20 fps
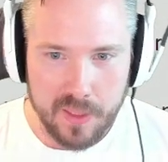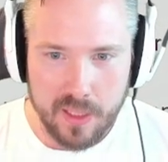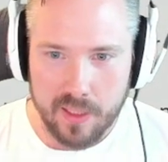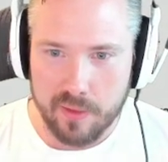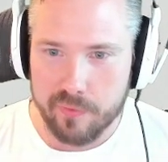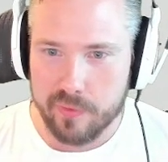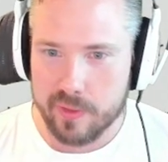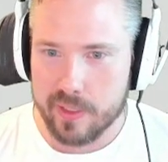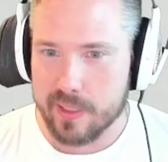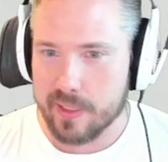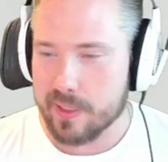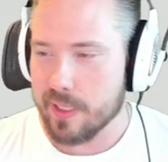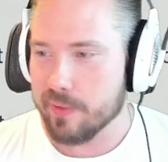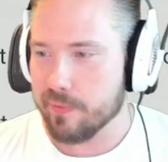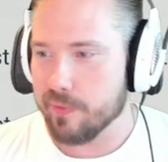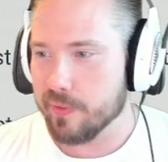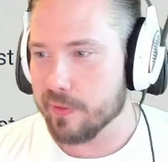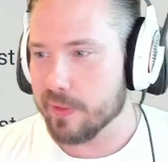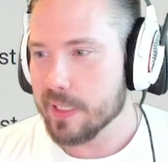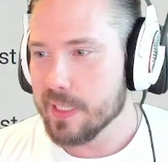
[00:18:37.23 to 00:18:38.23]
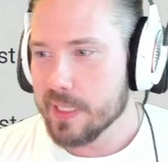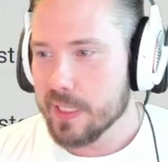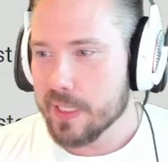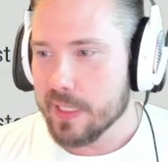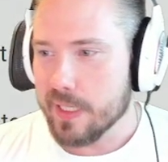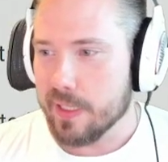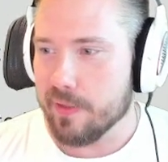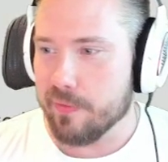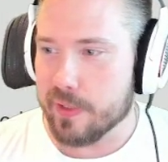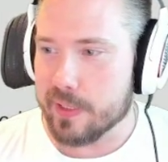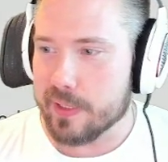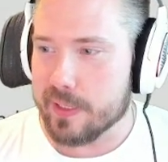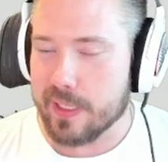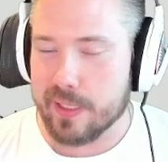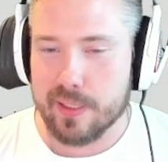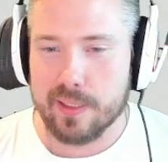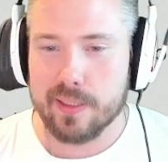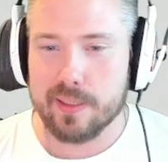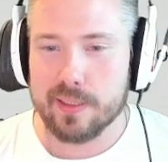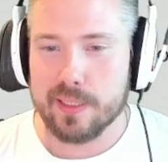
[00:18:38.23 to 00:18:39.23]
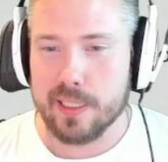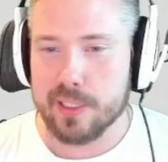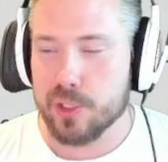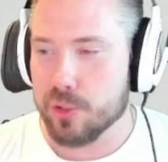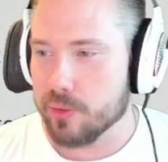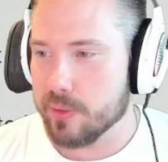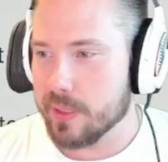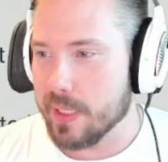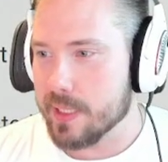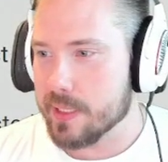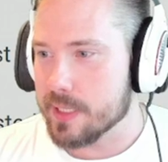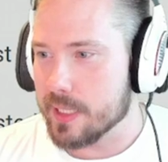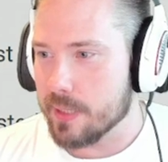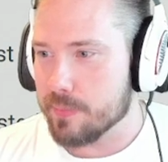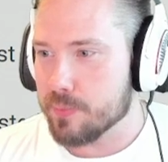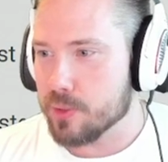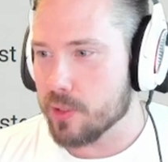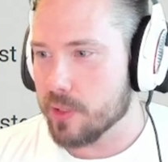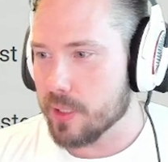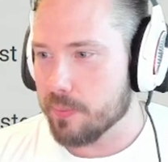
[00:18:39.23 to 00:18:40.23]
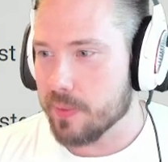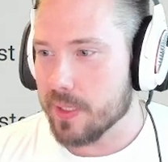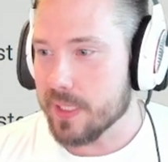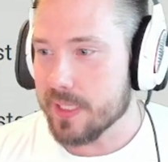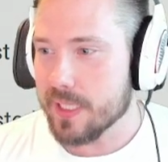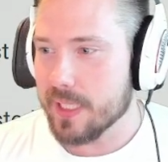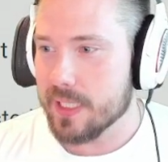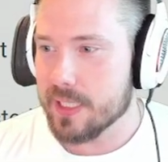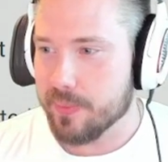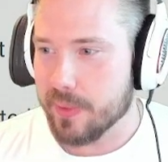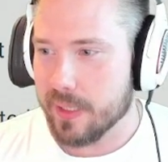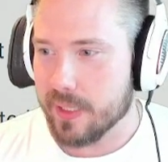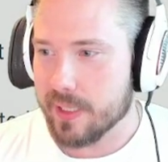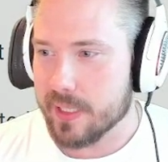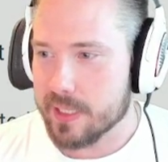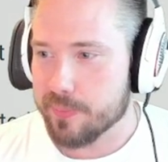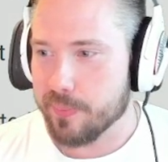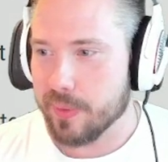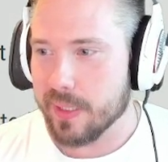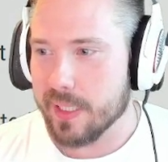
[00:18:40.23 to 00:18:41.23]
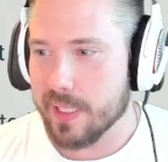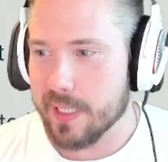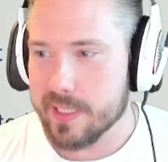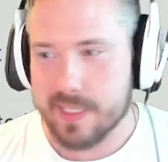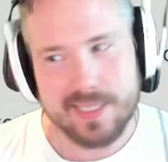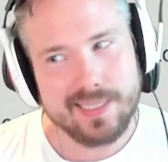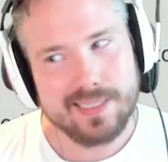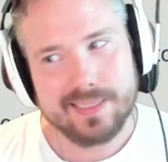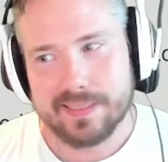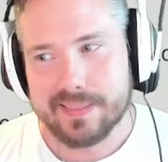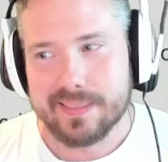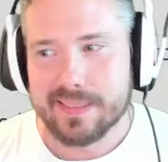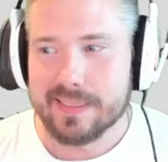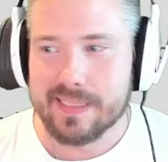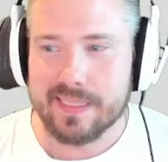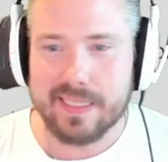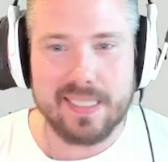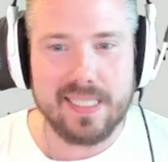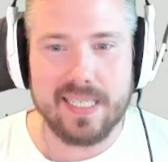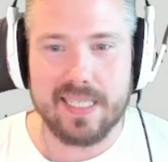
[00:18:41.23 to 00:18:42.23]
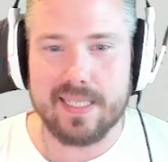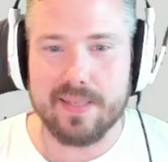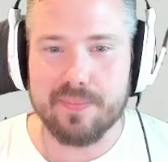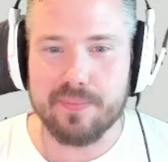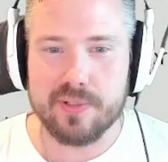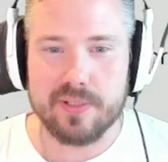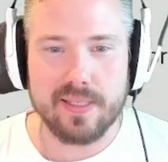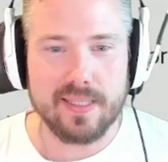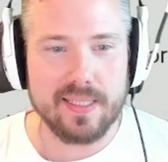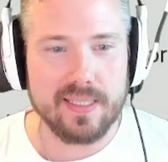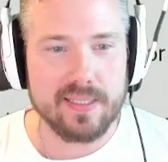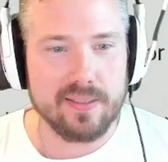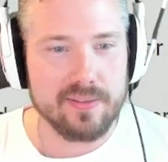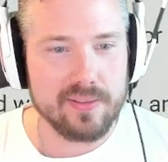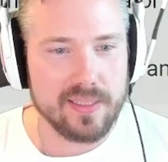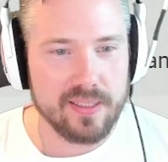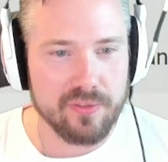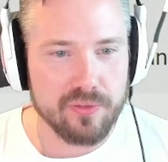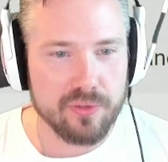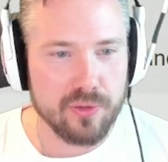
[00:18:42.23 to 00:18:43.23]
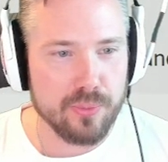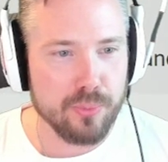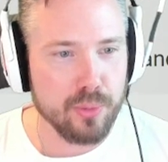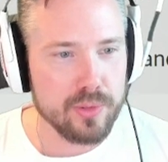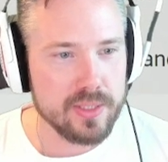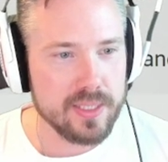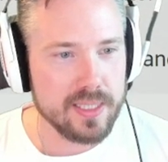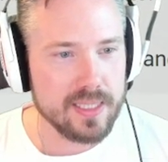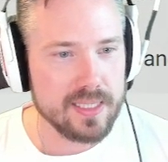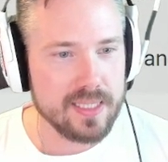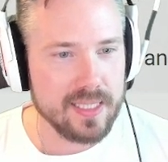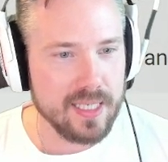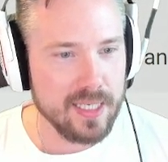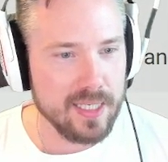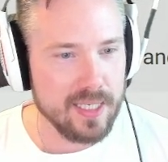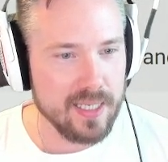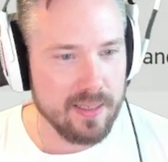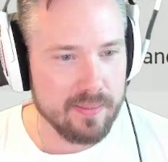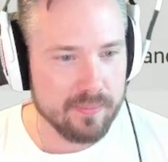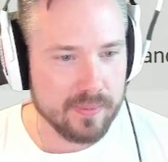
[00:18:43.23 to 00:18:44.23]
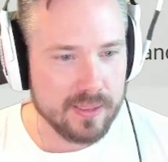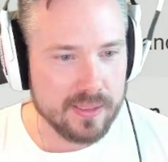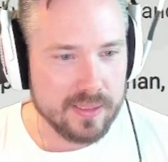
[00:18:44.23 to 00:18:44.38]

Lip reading: If it can shoot then subsonic missiles, but against planes, 90% hit rate, 4.6 km.